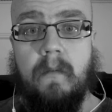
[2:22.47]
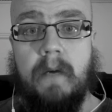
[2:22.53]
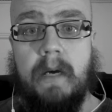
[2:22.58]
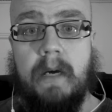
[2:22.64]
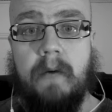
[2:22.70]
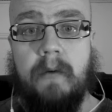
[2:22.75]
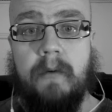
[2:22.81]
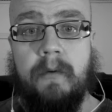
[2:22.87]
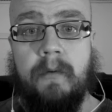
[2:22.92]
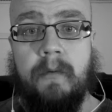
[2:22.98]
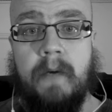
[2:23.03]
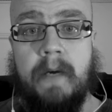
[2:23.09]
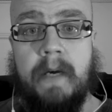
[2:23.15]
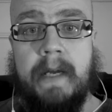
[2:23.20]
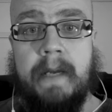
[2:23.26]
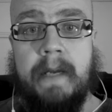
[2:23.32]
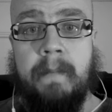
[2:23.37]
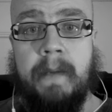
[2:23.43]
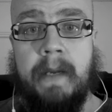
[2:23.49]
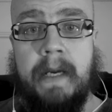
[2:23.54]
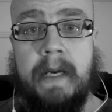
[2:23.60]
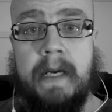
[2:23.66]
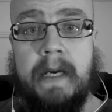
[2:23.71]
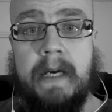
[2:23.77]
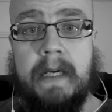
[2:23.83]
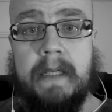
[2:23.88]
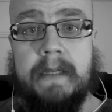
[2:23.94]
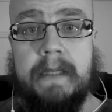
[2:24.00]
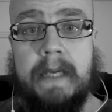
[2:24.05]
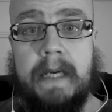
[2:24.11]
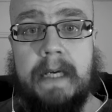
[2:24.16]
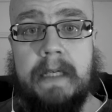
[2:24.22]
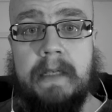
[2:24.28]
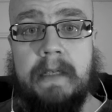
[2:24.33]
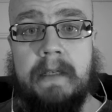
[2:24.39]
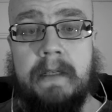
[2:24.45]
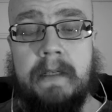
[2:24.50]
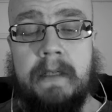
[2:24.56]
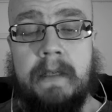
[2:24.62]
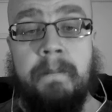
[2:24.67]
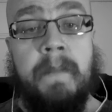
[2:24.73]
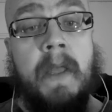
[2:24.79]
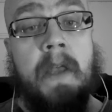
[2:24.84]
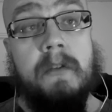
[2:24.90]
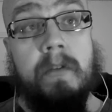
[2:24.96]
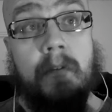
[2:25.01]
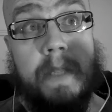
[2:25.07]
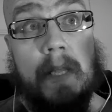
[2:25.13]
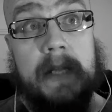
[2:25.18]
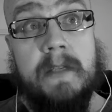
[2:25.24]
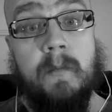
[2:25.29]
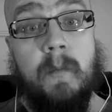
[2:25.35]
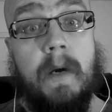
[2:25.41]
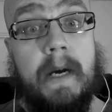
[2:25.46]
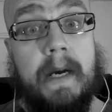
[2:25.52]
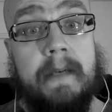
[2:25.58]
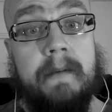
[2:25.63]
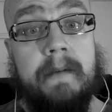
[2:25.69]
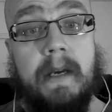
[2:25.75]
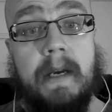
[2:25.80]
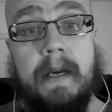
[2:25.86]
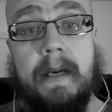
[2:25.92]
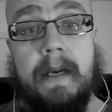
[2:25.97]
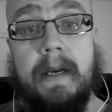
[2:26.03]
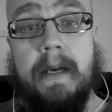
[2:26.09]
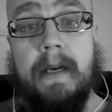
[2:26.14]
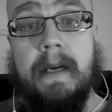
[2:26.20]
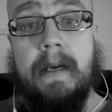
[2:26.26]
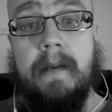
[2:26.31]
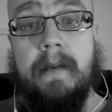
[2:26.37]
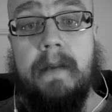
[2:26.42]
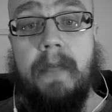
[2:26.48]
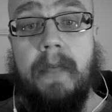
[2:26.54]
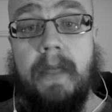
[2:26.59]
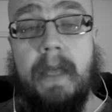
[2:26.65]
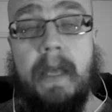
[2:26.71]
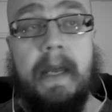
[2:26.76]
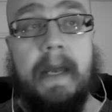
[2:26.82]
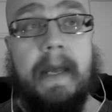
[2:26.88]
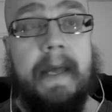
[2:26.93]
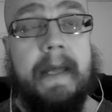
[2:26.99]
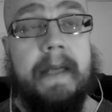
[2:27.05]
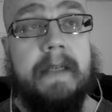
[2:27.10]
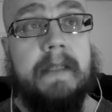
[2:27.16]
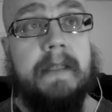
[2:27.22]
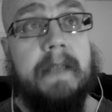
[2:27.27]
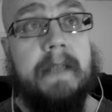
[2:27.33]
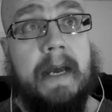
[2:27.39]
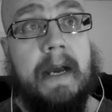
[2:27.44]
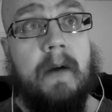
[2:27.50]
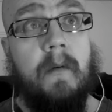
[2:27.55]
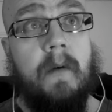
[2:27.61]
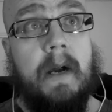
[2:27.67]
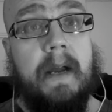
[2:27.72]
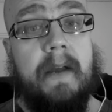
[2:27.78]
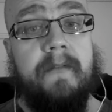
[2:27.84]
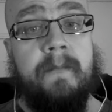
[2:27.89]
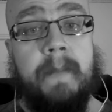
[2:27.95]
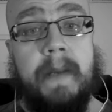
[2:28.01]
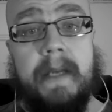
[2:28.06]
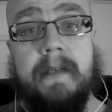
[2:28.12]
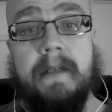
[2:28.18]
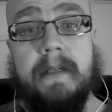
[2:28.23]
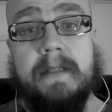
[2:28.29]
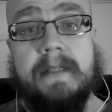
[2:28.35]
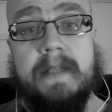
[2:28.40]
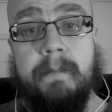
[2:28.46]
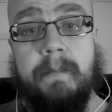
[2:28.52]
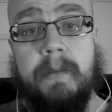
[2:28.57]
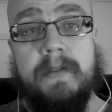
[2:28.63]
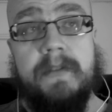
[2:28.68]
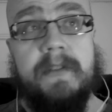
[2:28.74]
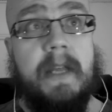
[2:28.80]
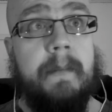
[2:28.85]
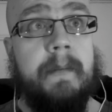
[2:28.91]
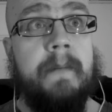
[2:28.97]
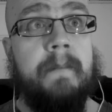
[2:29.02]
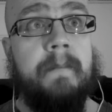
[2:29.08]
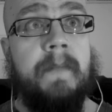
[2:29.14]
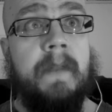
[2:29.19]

how do I make attack? So that's why, uh, thinking ahead, now I've made a simple step.